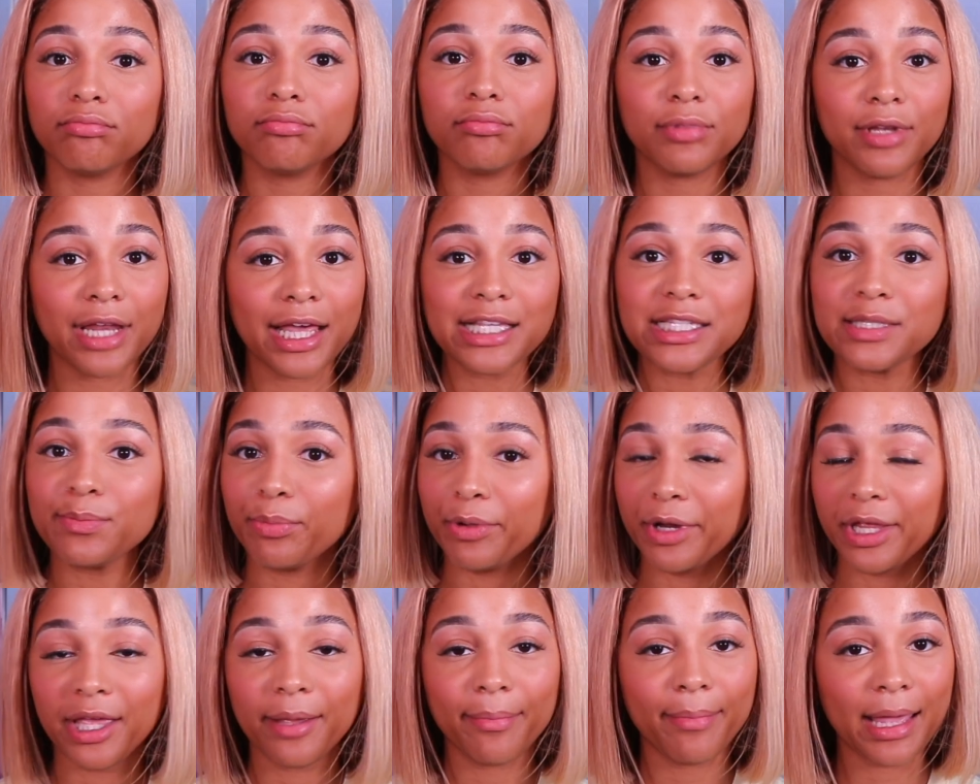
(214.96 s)
let's
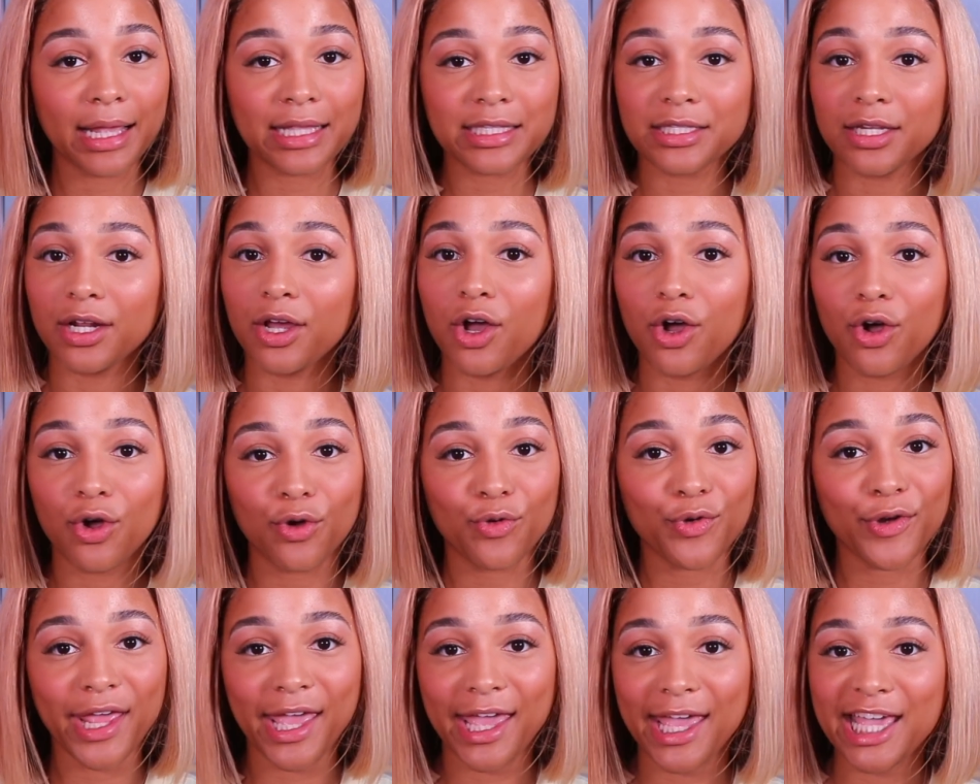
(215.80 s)
bring it back to the
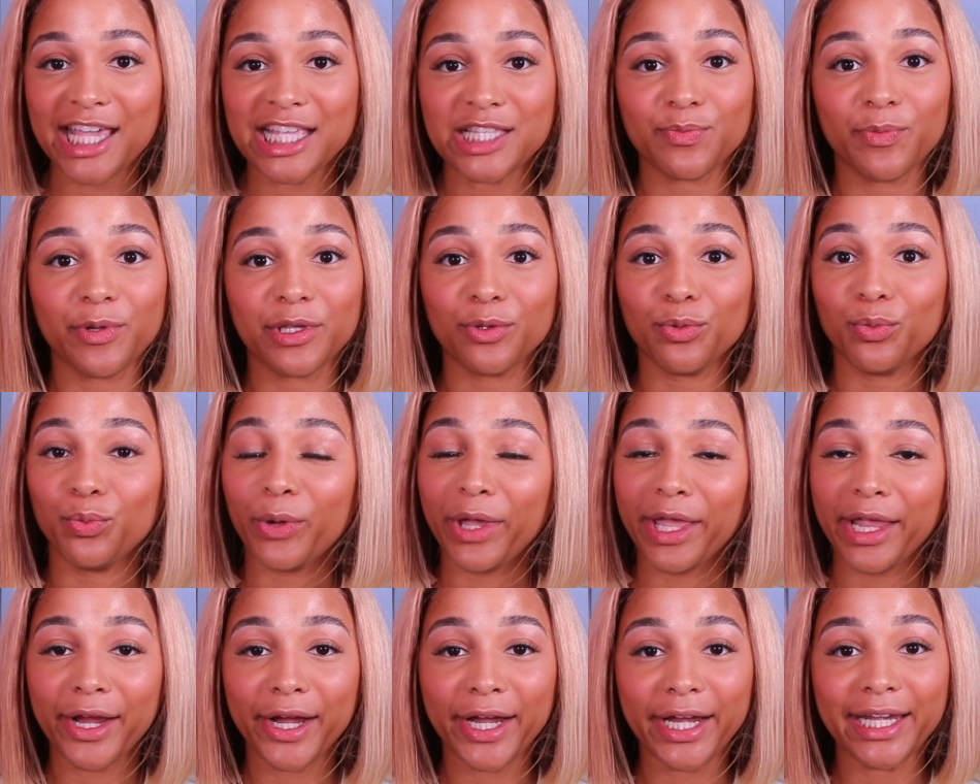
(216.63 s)
old days with
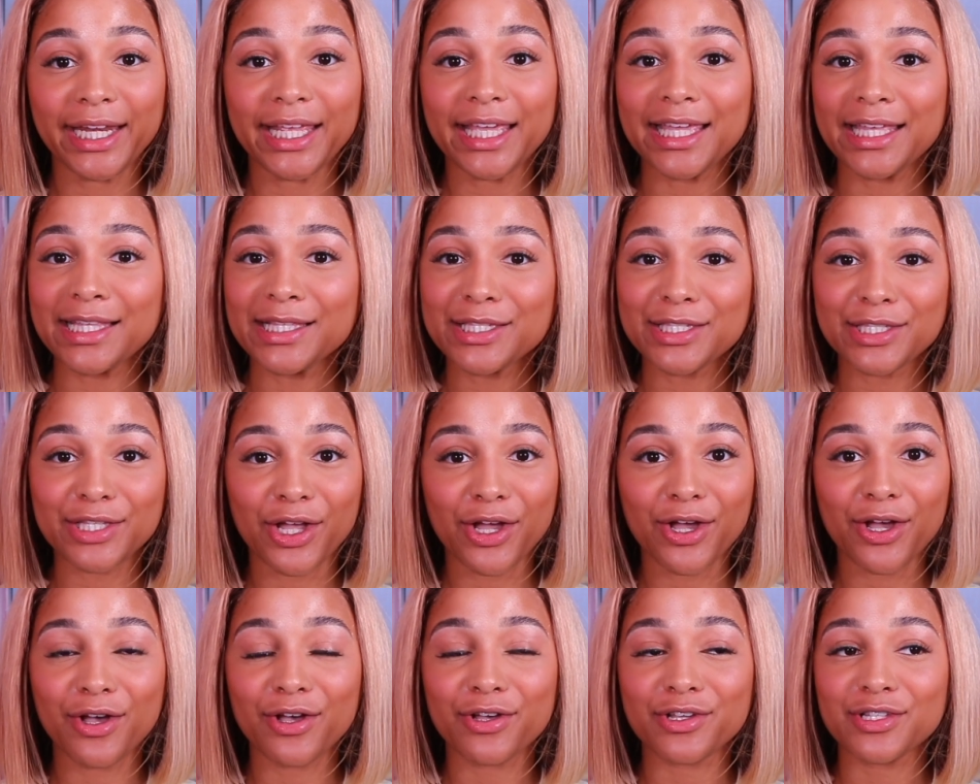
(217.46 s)
wearing
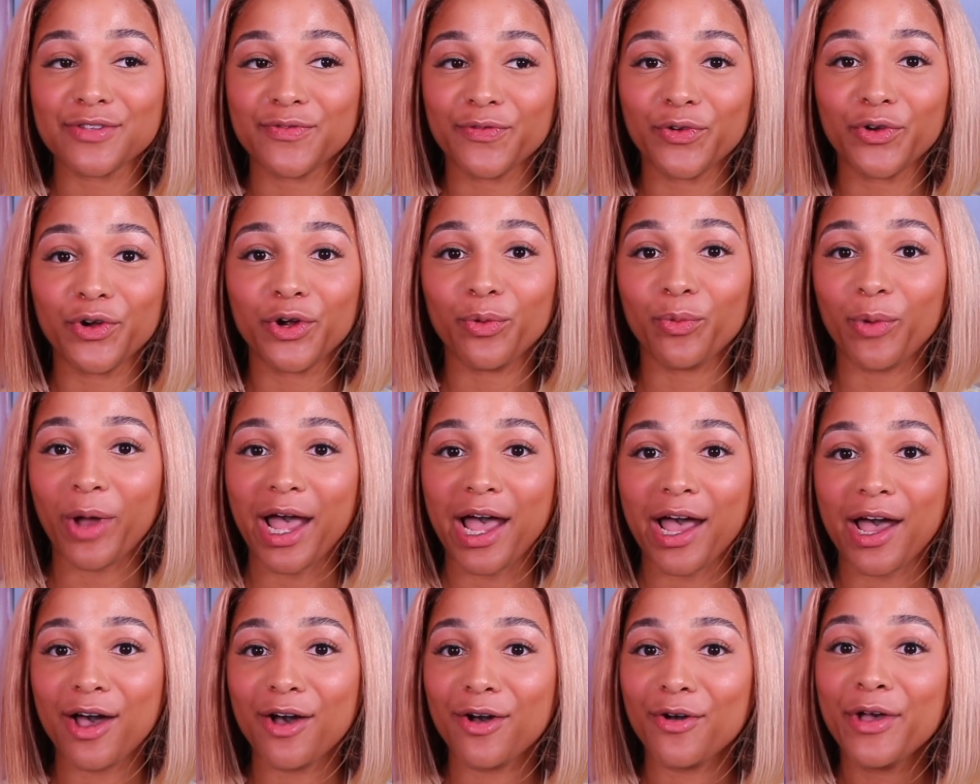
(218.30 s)
installs for a
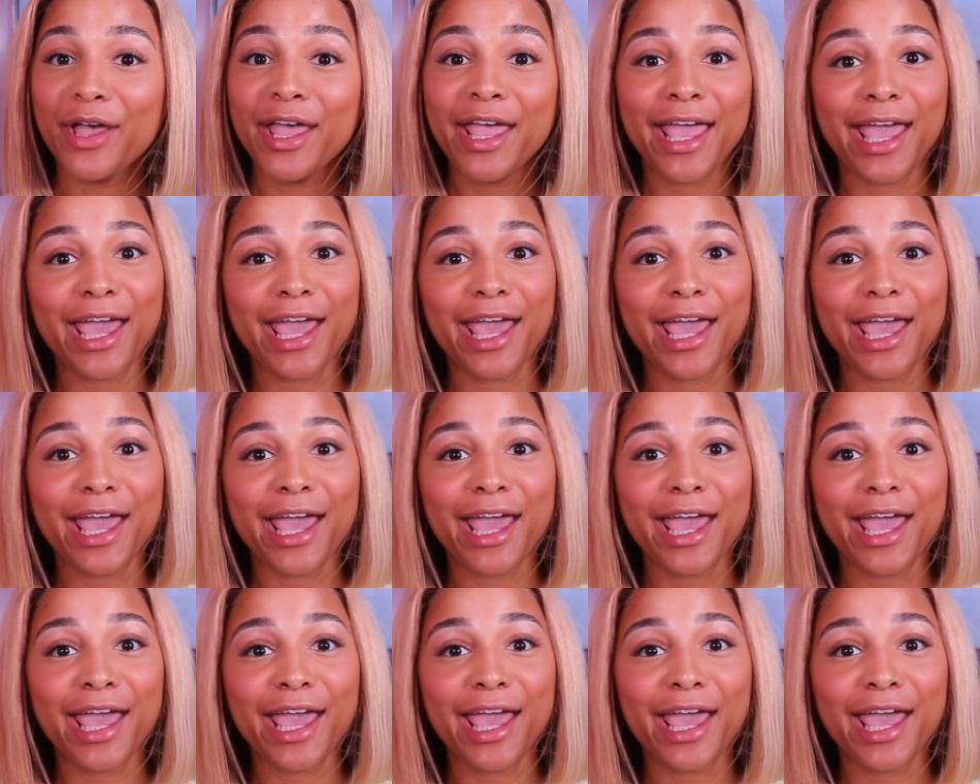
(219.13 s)
while